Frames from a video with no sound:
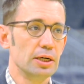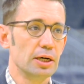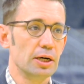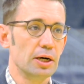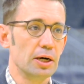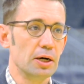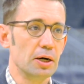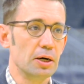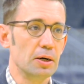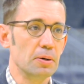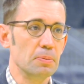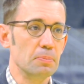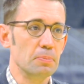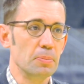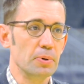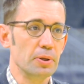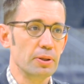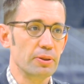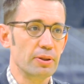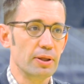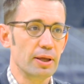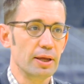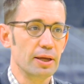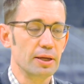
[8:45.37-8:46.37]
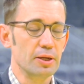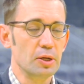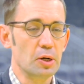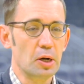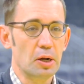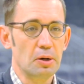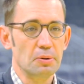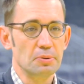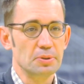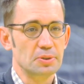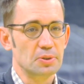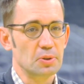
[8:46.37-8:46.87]
um, but they, you know,
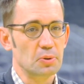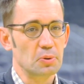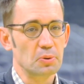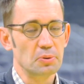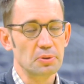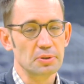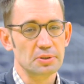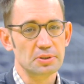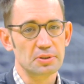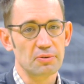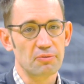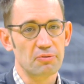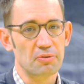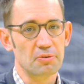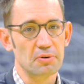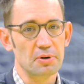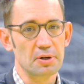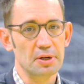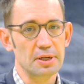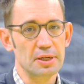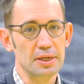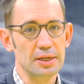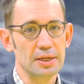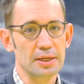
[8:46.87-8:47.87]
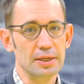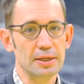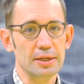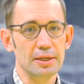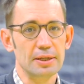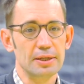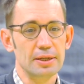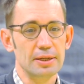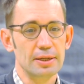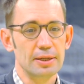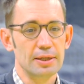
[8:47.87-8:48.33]
I was the oldest of three, and